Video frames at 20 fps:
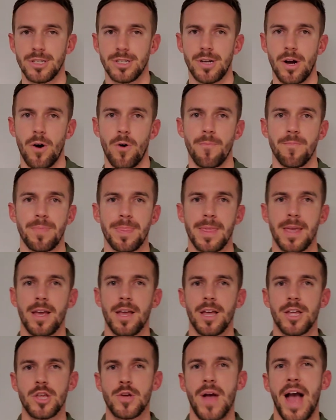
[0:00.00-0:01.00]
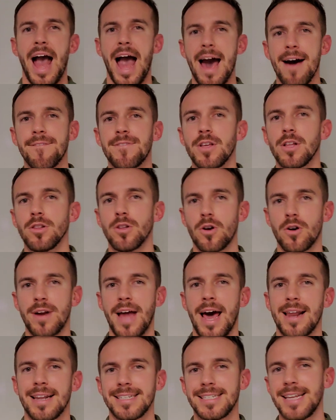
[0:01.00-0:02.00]
So you have to learn
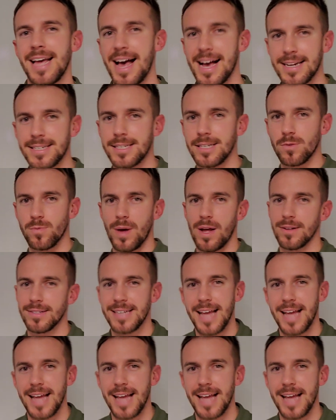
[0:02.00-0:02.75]
how to text as well.